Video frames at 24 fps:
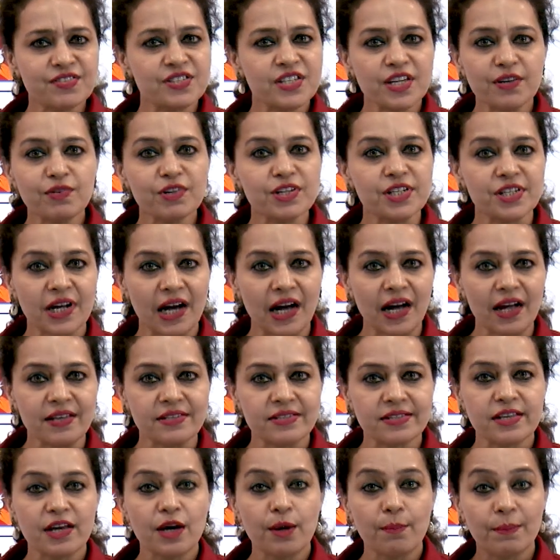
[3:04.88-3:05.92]
never dance,
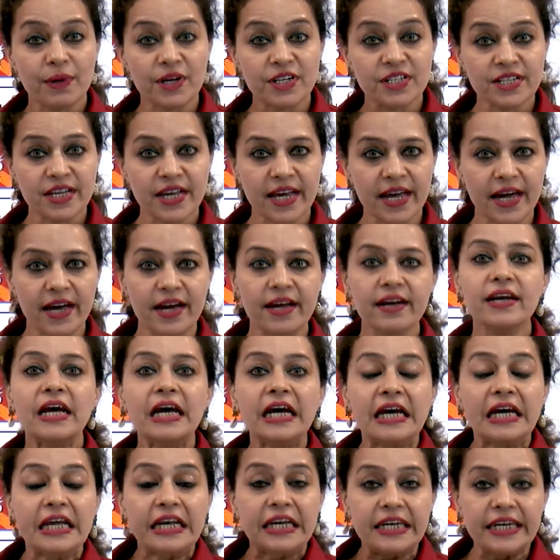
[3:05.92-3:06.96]
but here
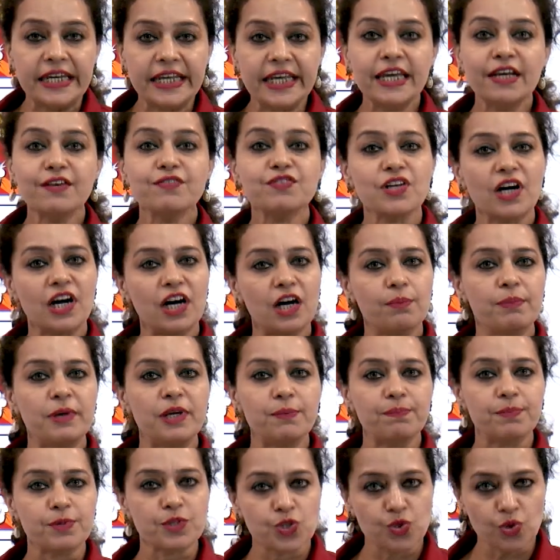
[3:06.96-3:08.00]
leaves are being
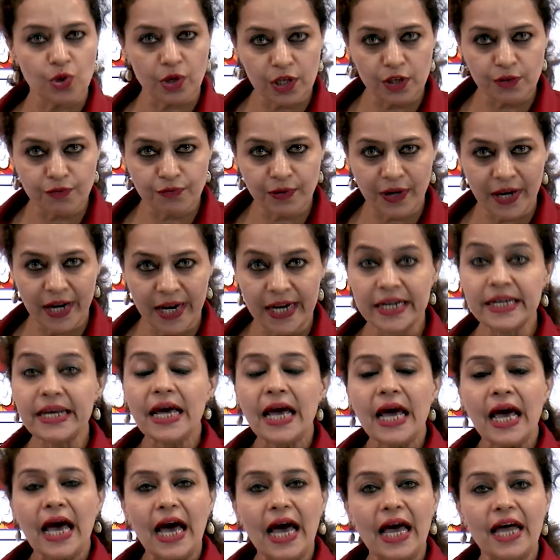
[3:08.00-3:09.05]
personified
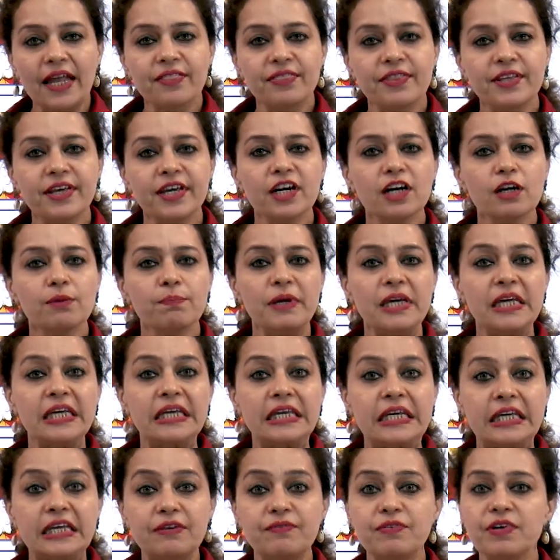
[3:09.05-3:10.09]
and they are being
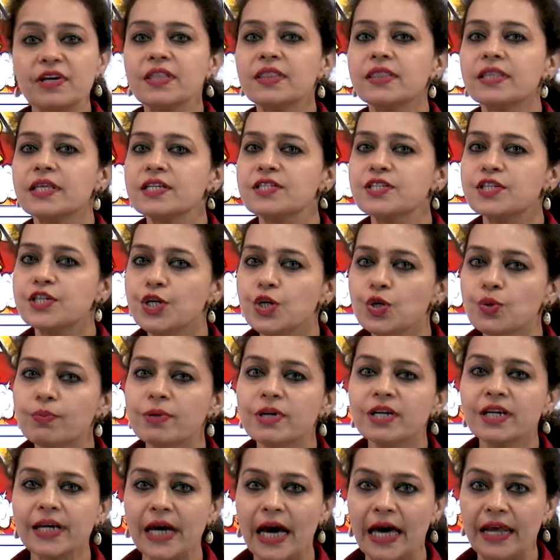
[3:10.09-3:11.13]
given this human
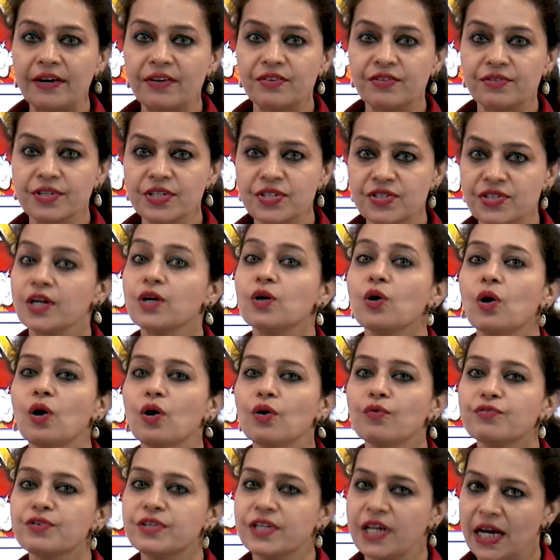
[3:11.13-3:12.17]
characteristic of
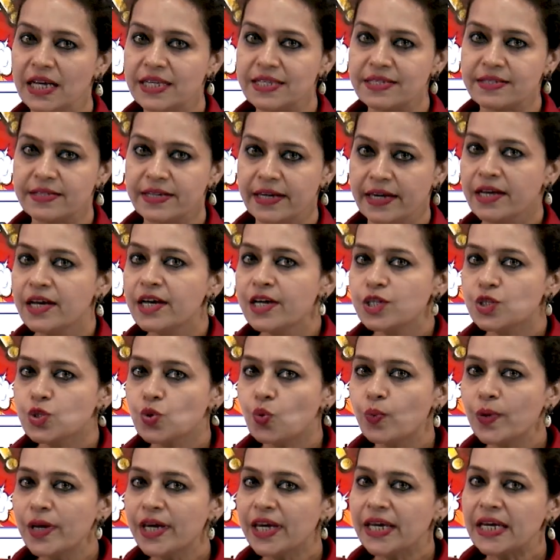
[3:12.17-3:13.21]
dancing. So
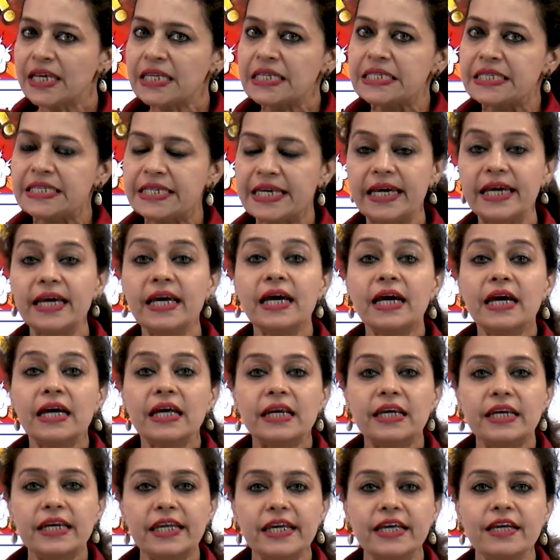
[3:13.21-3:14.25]
we can say
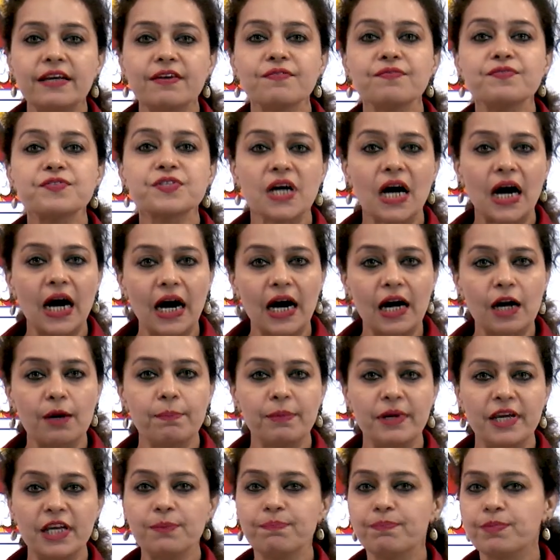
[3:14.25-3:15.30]
leaves are
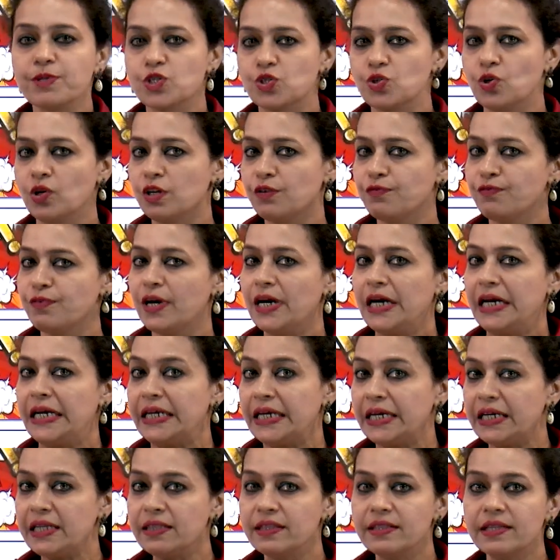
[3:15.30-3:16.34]
being personified
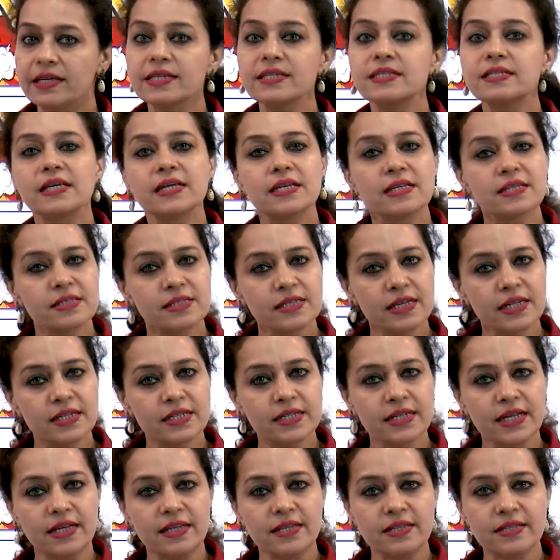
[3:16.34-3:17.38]
in this
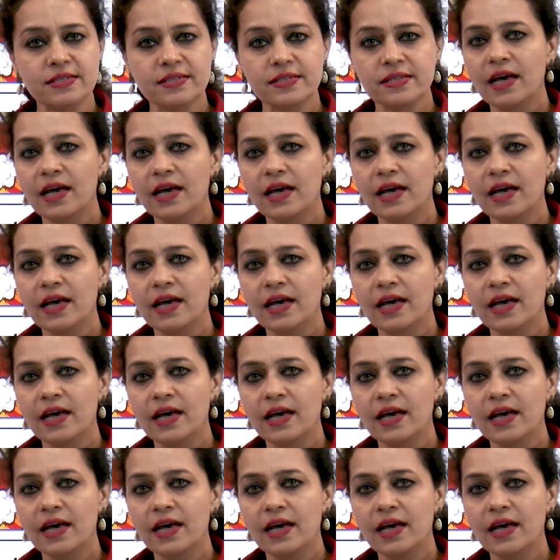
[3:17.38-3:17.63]
sentence.